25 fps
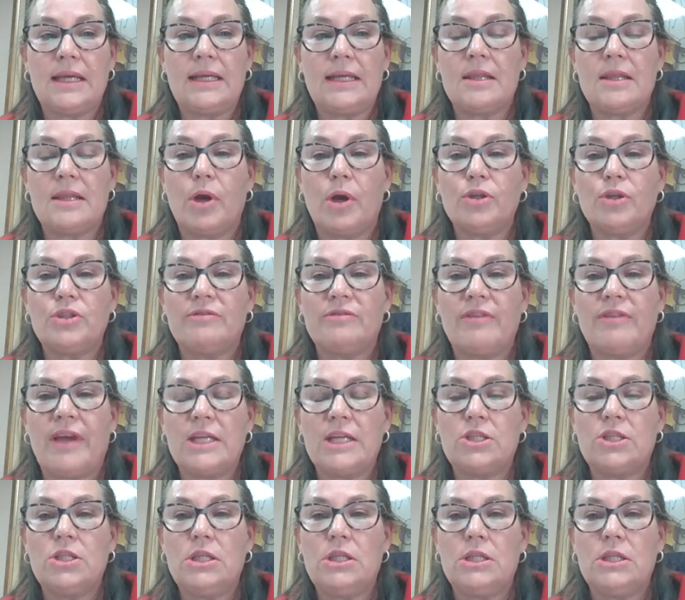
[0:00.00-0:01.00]
the
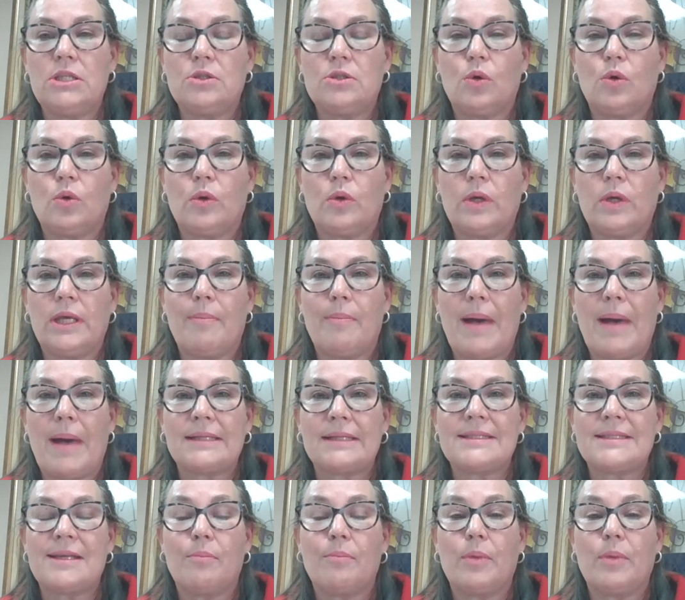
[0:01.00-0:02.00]
motivation is talking
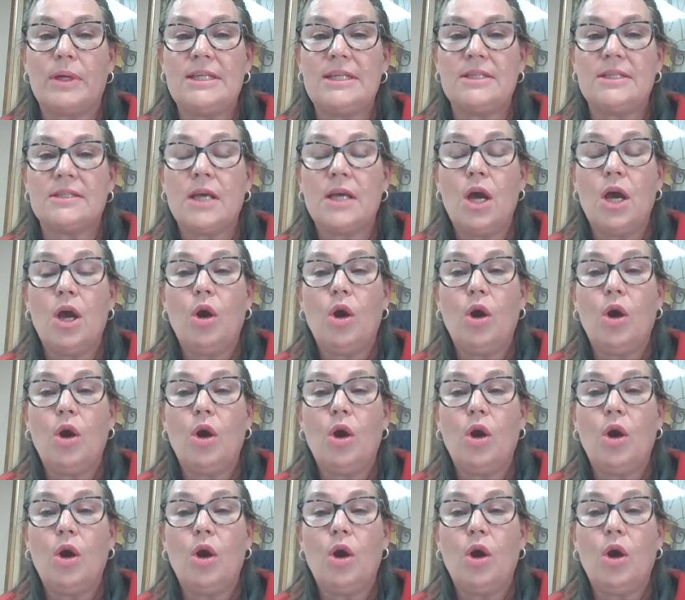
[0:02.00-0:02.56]
about somebody's